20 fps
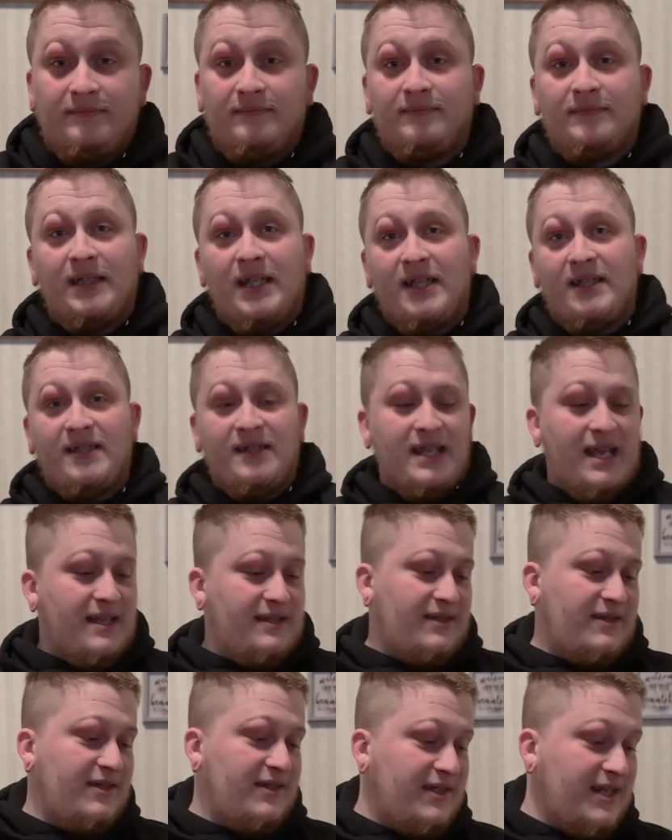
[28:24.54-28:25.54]

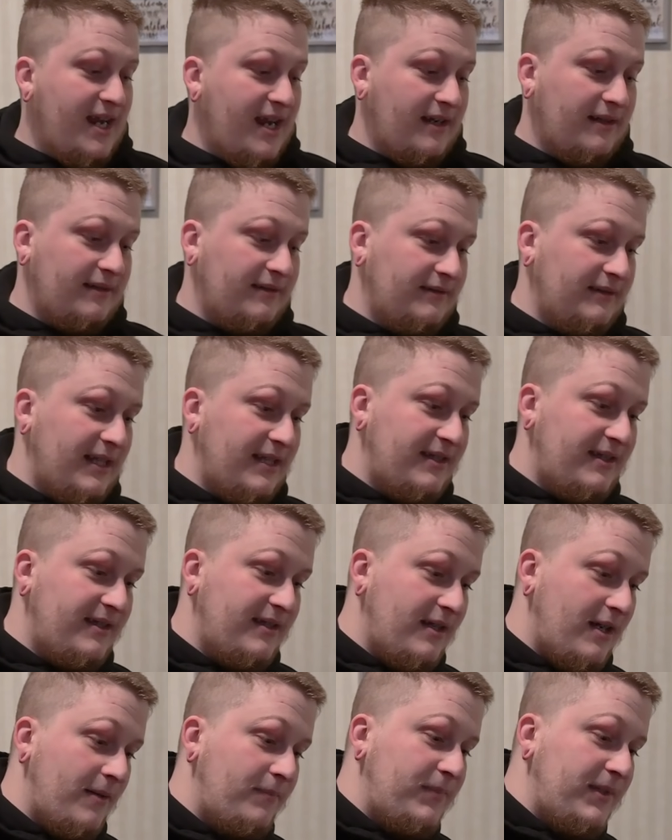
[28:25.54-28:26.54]
That's the deck. That's
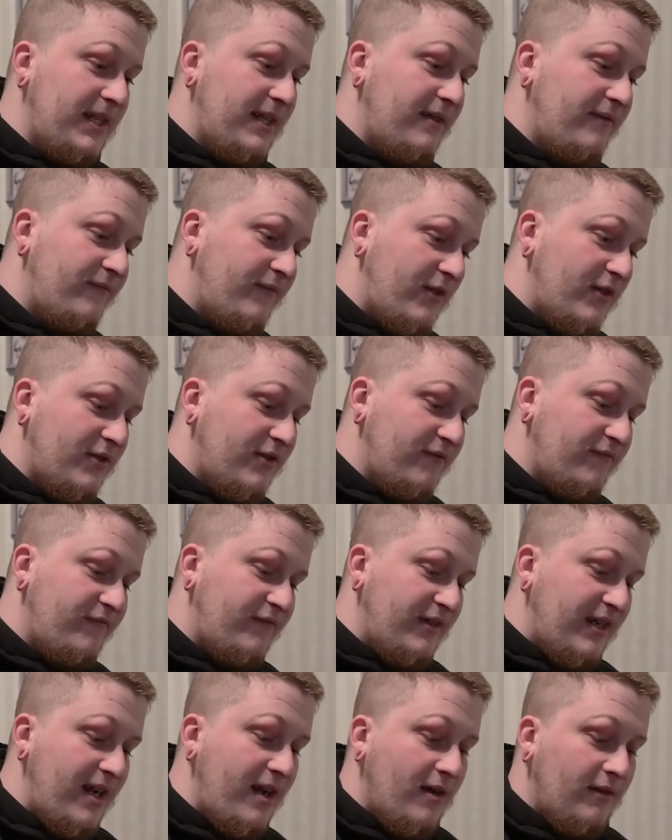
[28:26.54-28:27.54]
the updated version
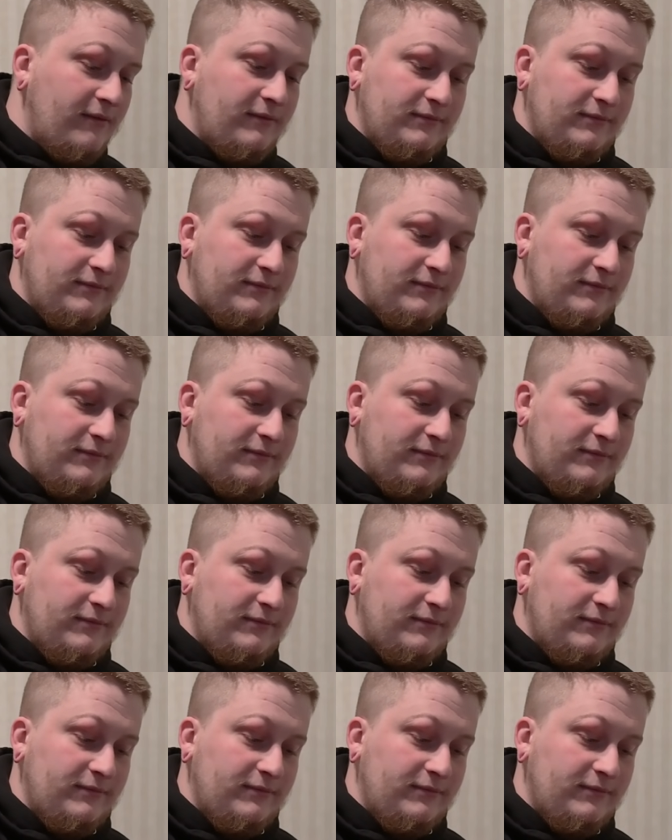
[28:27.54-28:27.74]
for now.